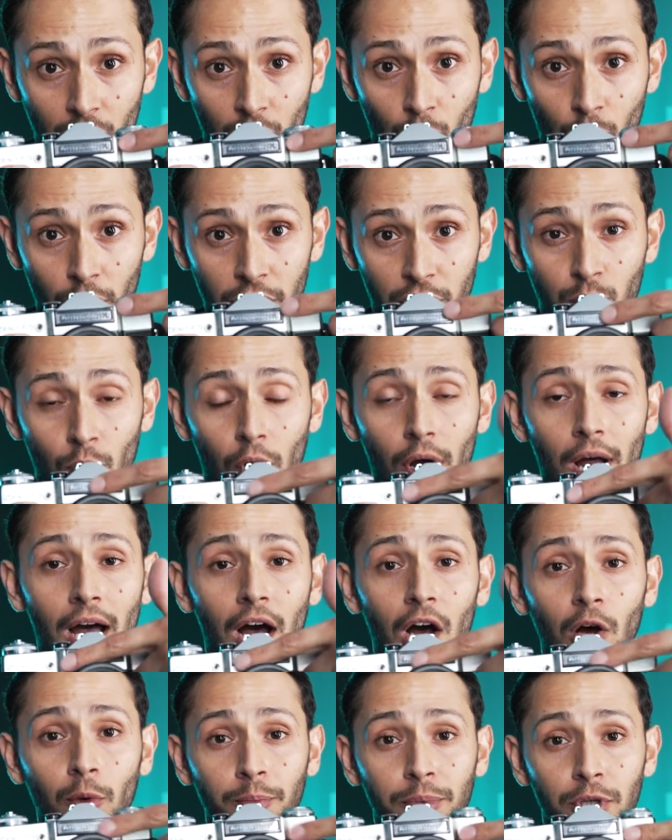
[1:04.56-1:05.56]
which will
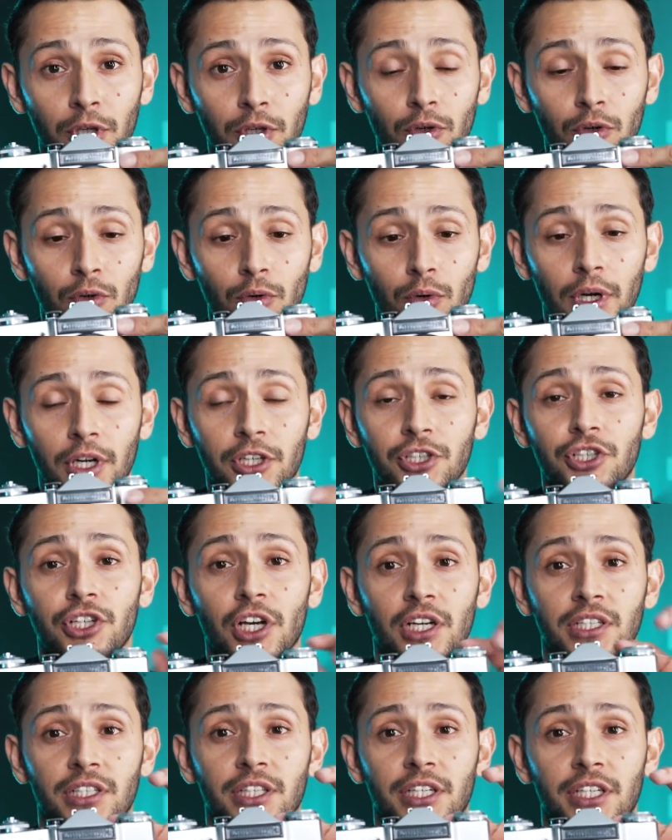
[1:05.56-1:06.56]
help you
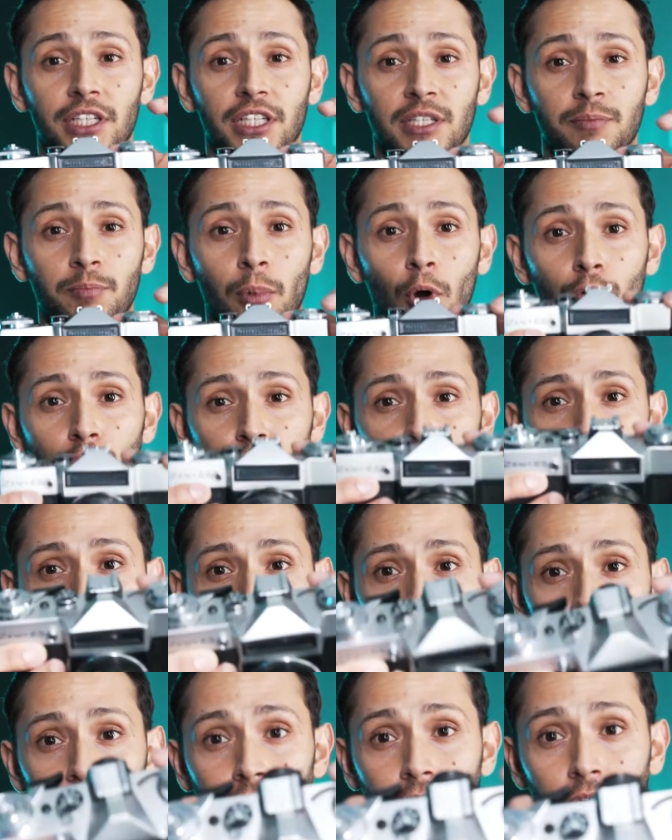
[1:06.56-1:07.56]
adjust the
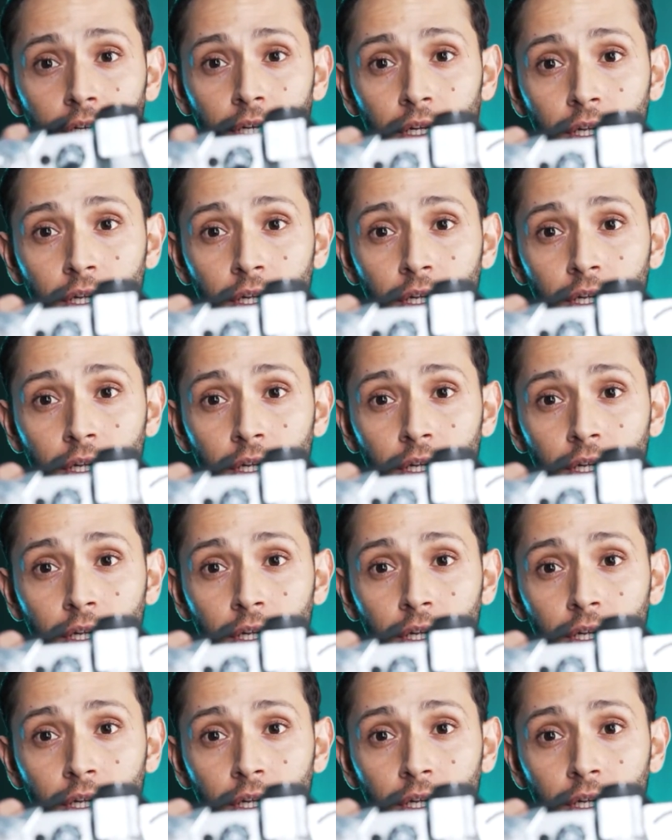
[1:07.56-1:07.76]
exposure